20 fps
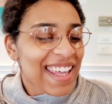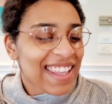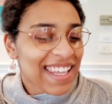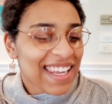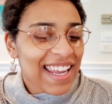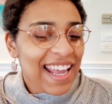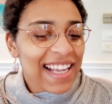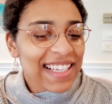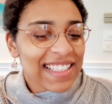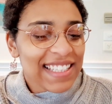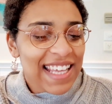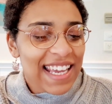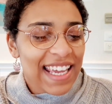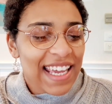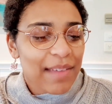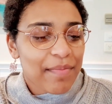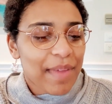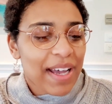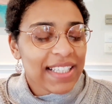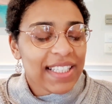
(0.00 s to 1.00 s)
next thing
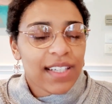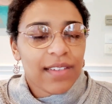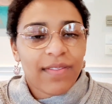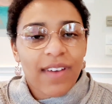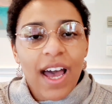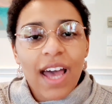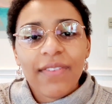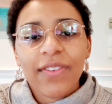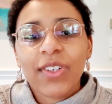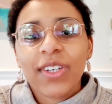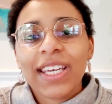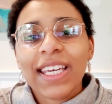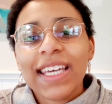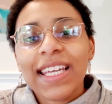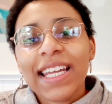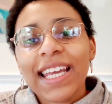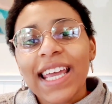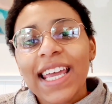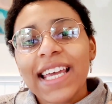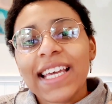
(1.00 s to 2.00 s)
in my survival
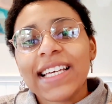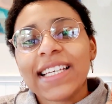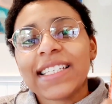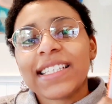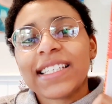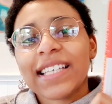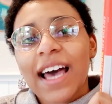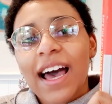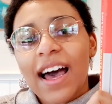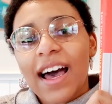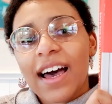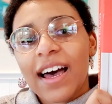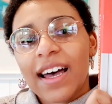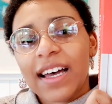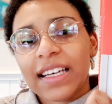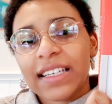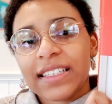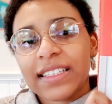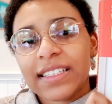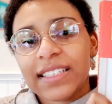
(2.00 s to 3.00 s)
kit is
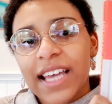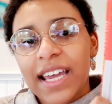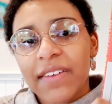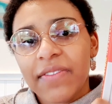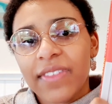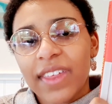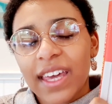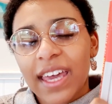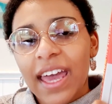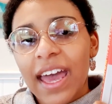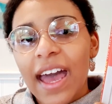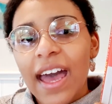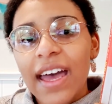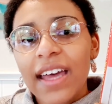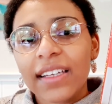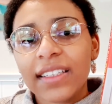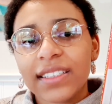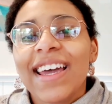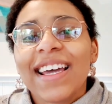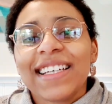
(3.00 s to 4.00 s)
Save the Cat.